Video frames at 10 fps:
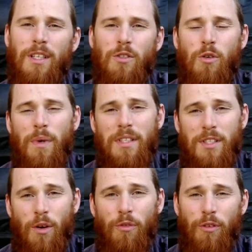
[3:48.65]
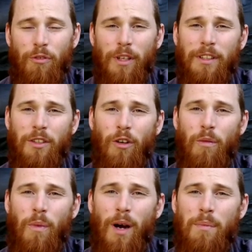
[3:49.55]
It's all been self-inflicted
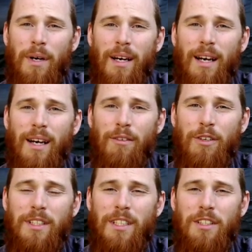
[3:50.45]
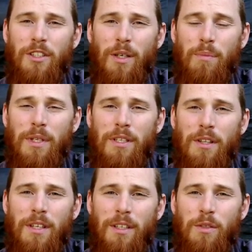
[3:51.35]
on my behalf. I tend to jump
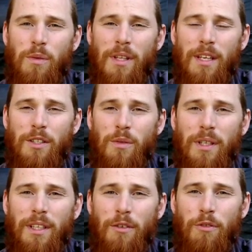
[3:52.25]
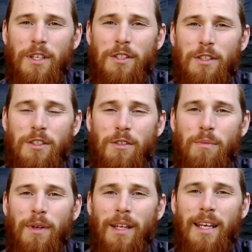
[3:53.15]
into things without doing enough research
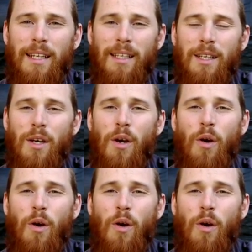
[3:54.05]
and planning.